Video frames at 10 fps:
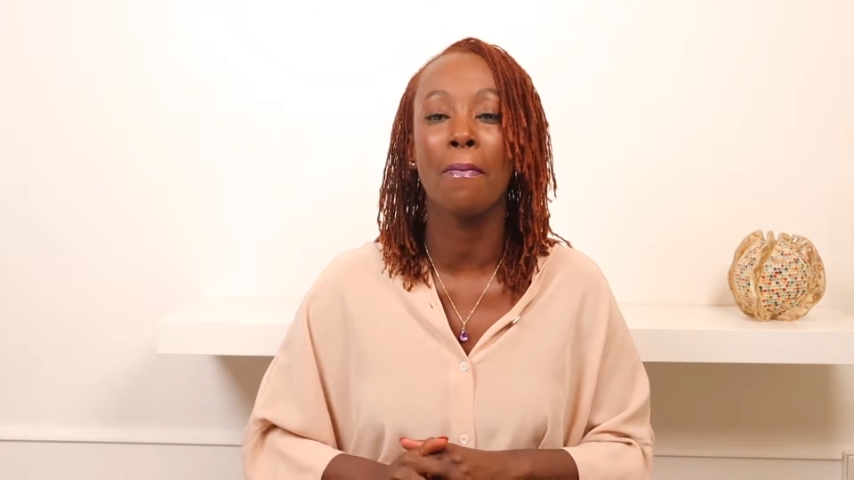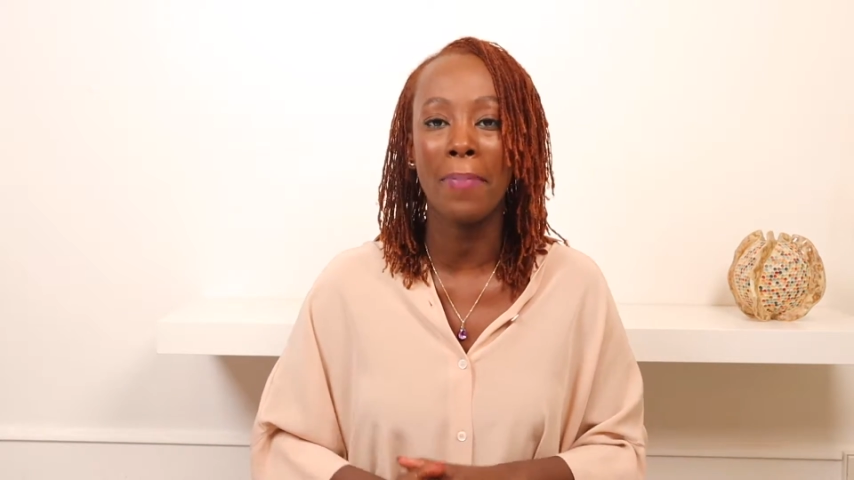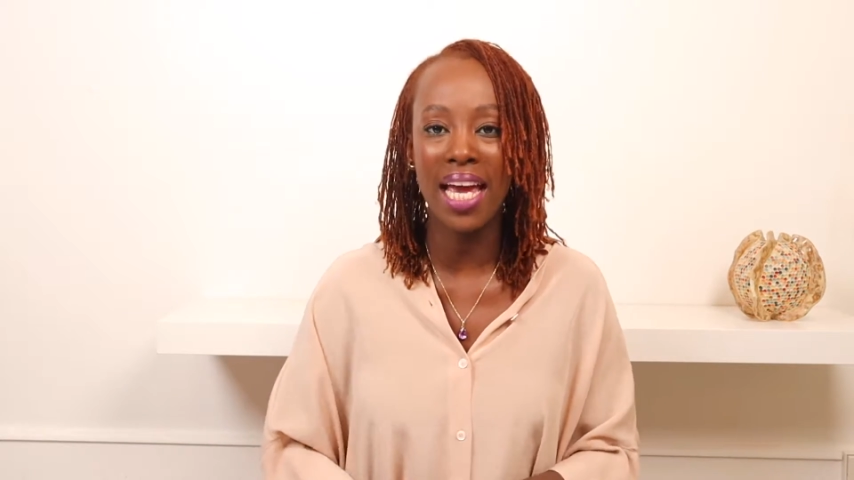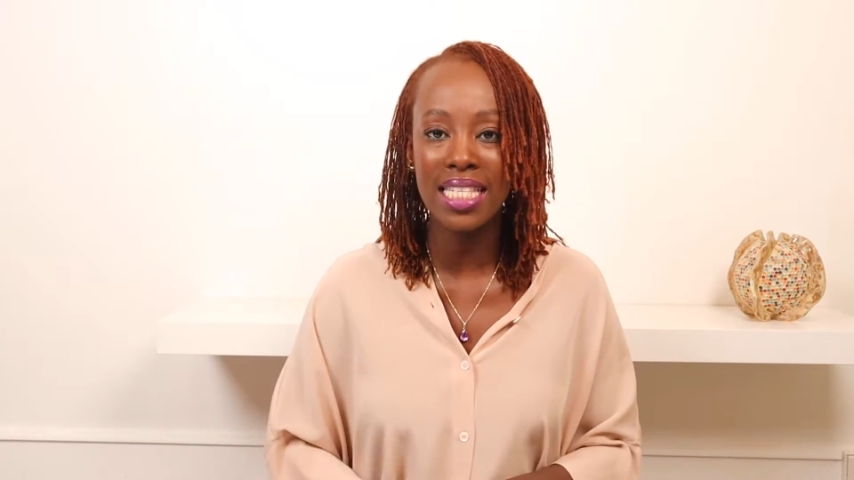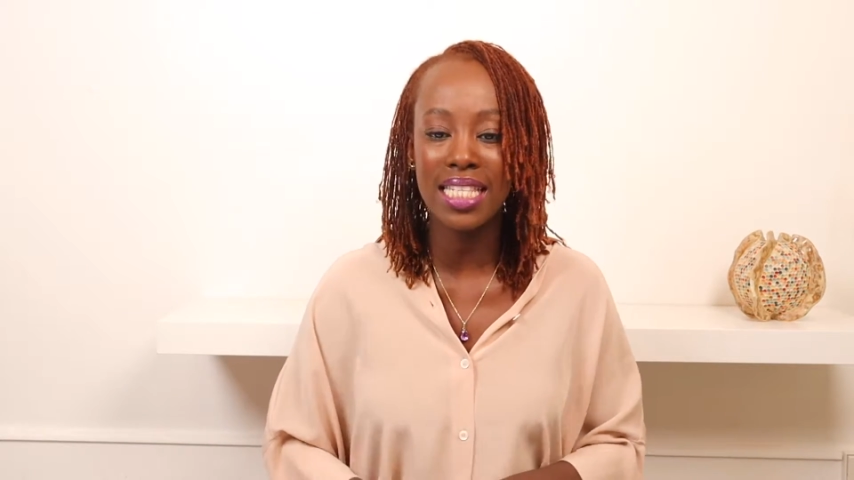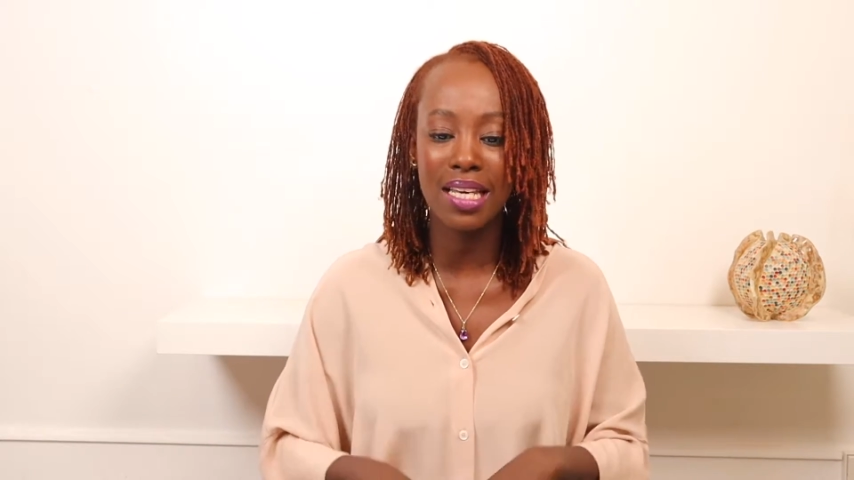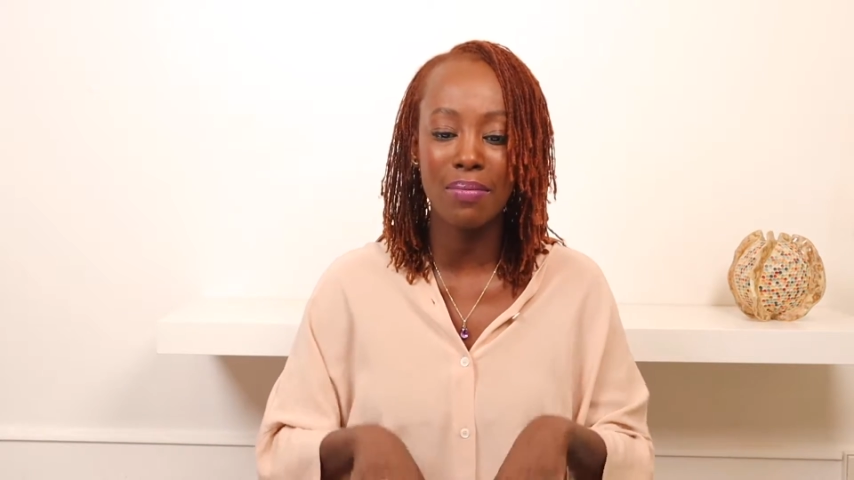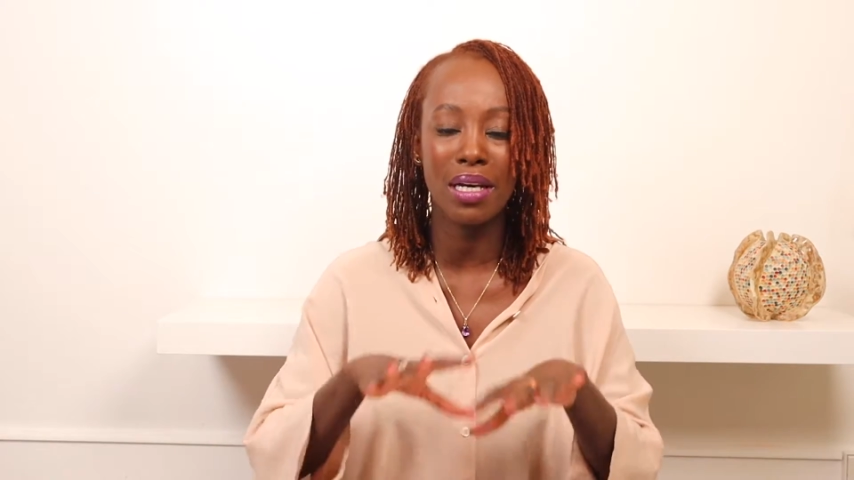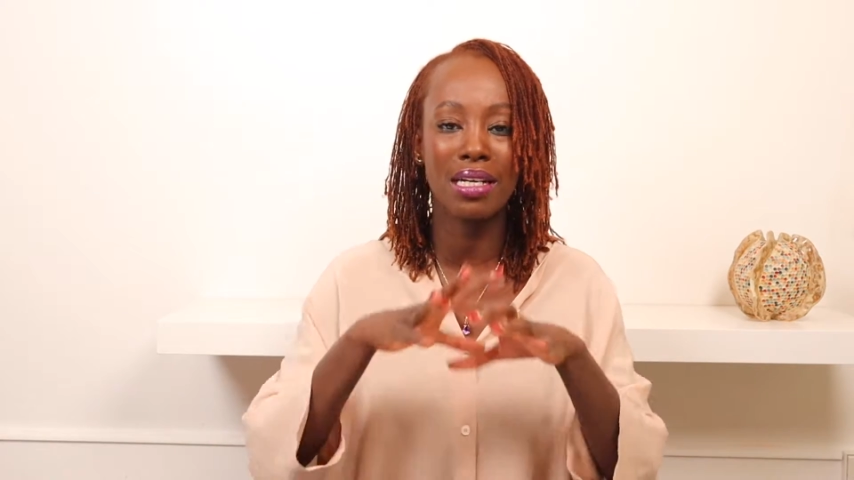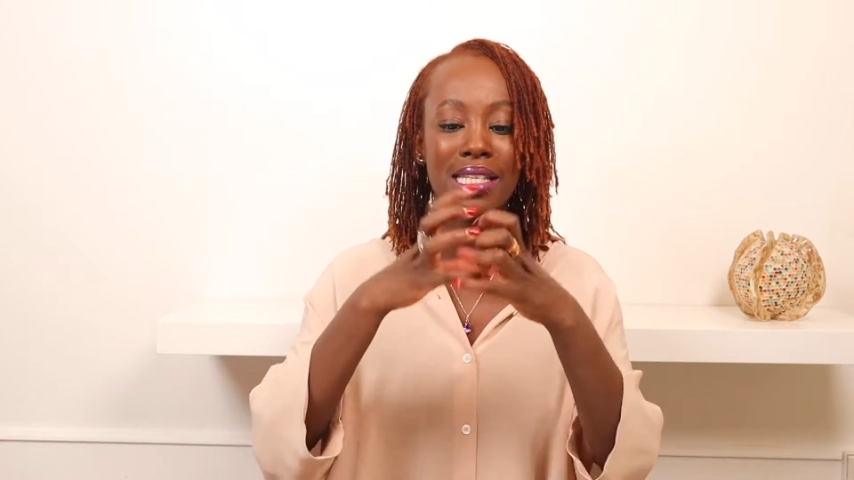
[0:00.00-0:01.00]

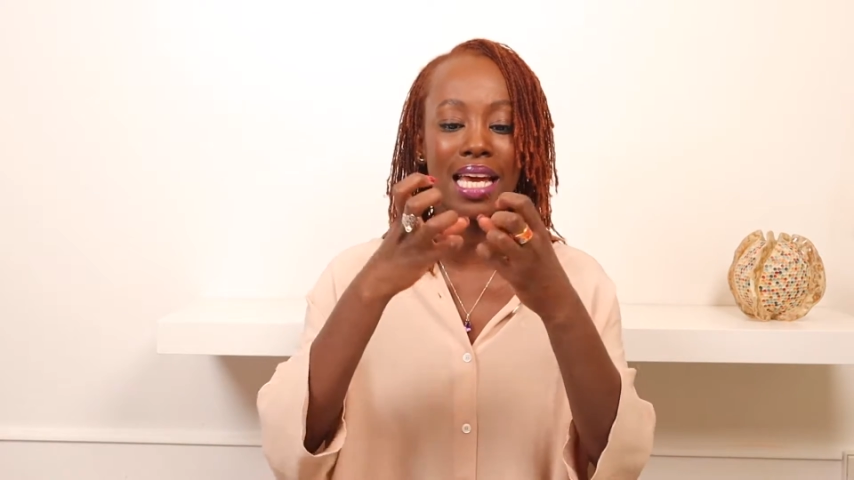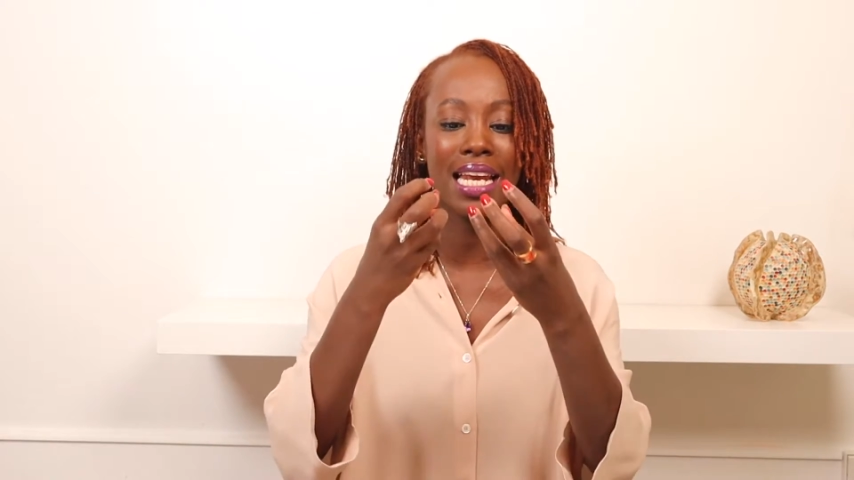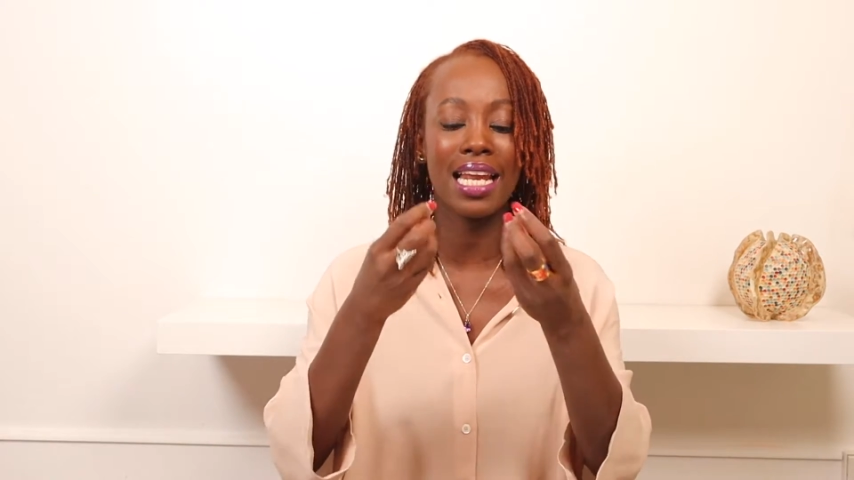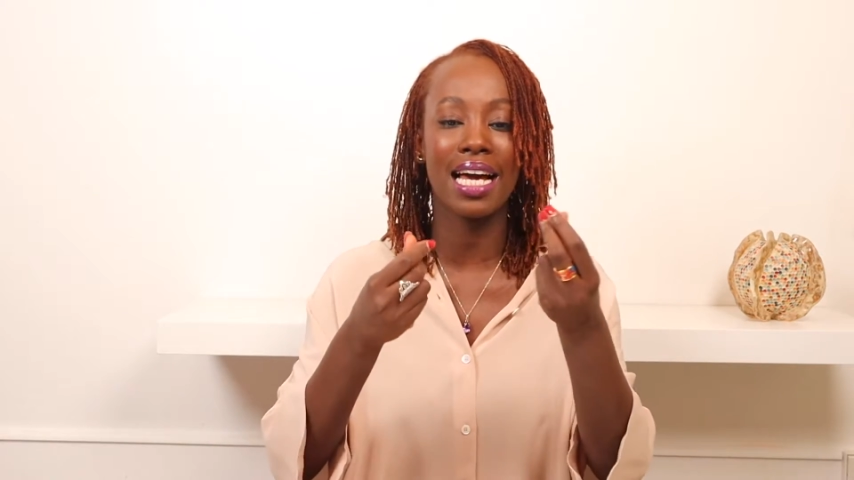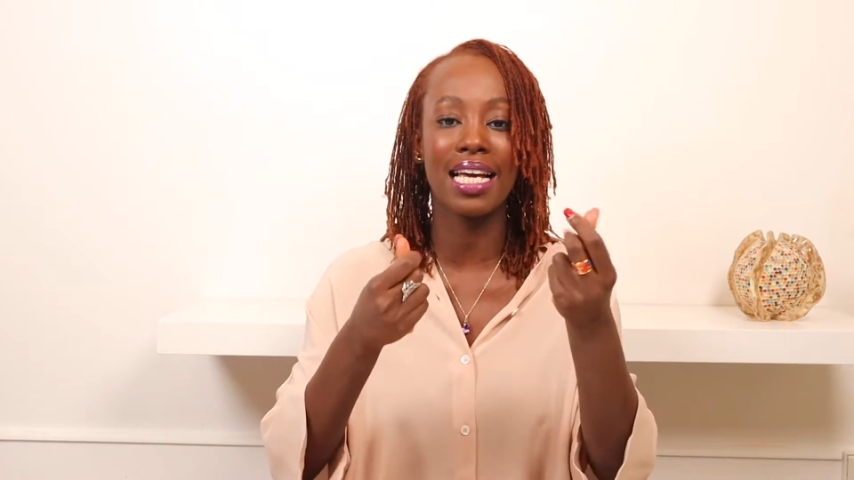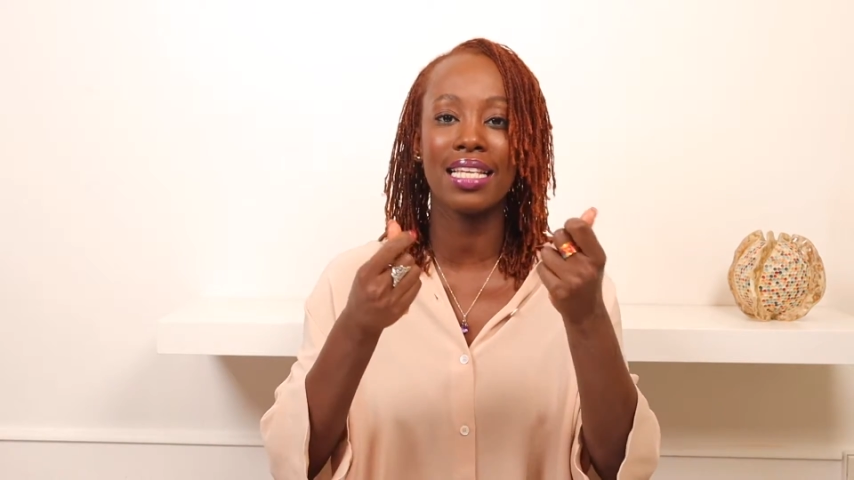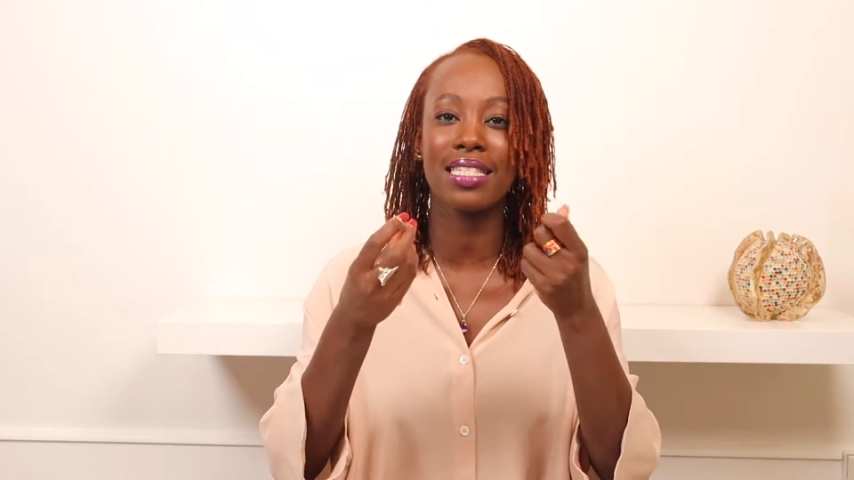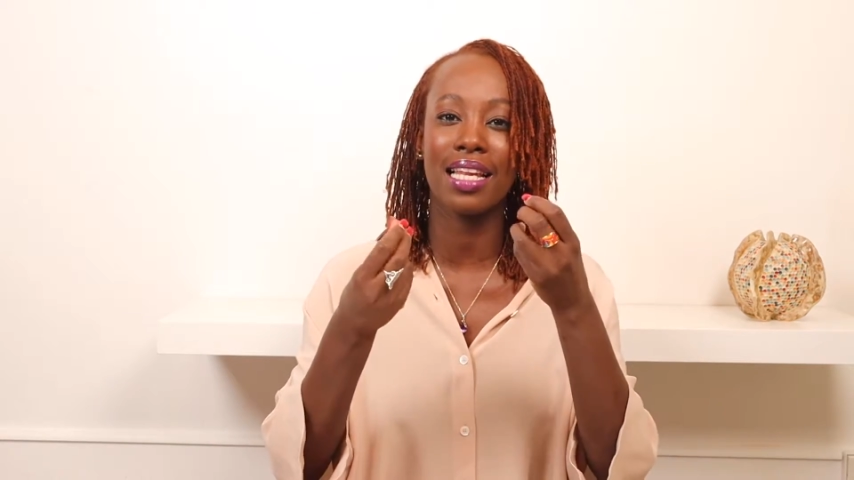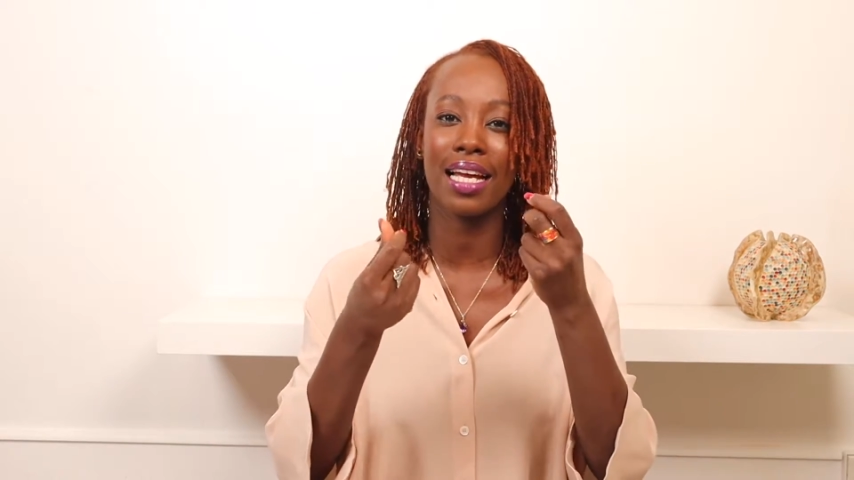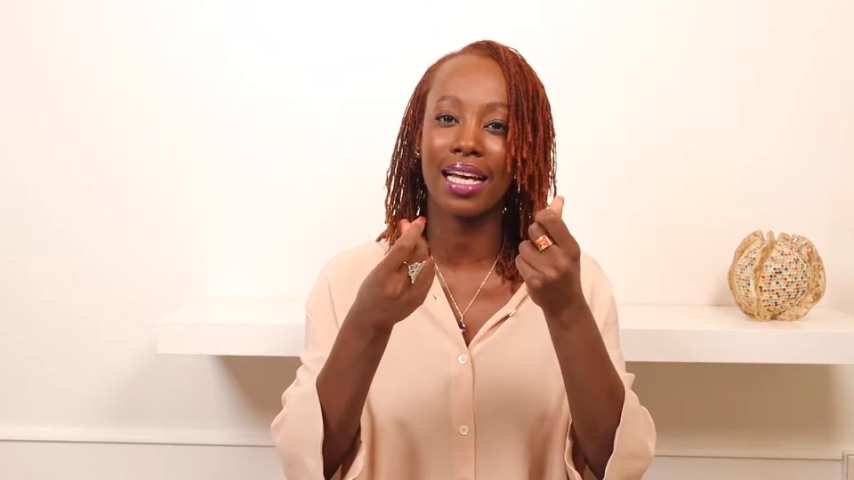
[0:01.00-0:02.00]
messy because henna
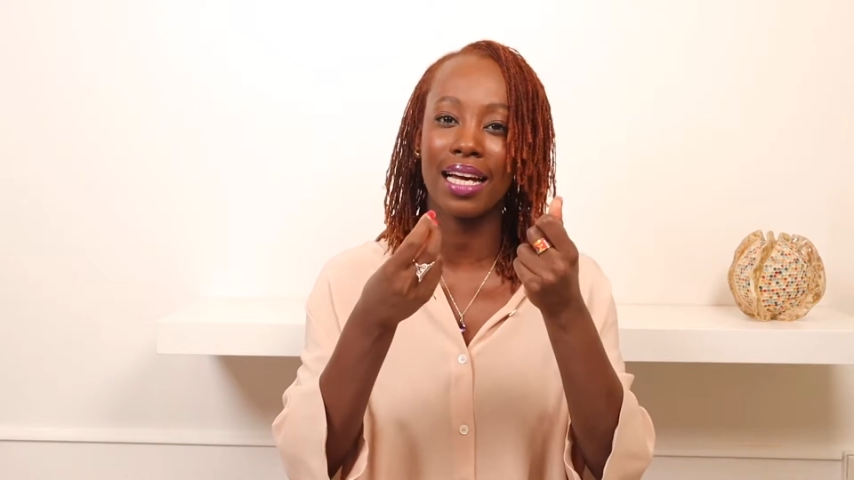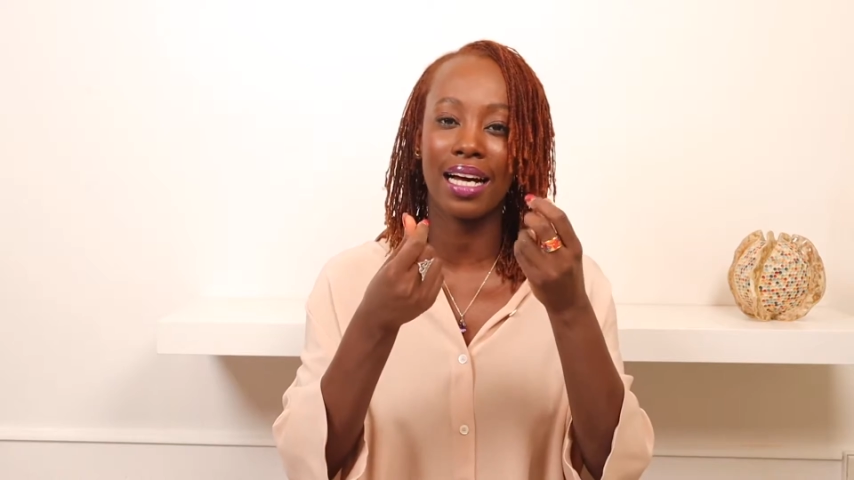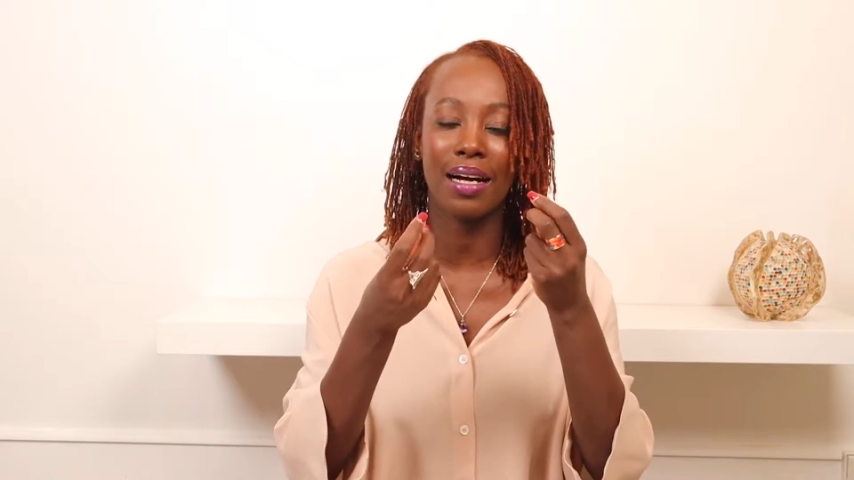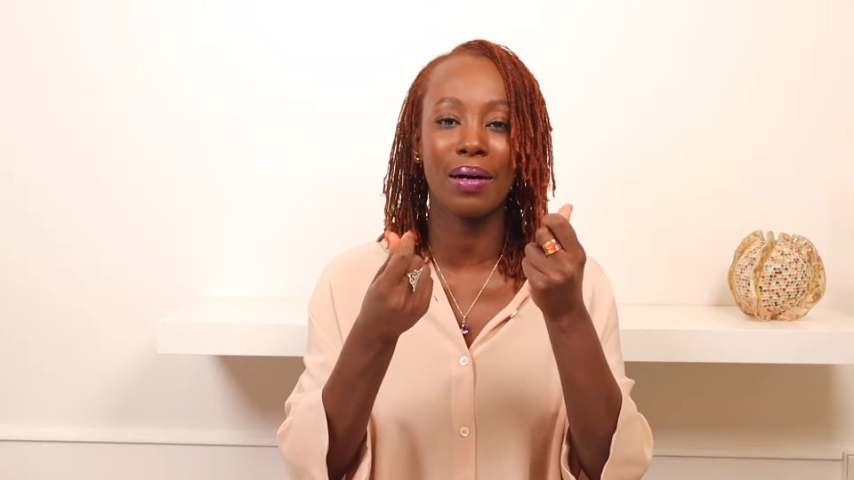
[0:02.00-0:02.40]
is like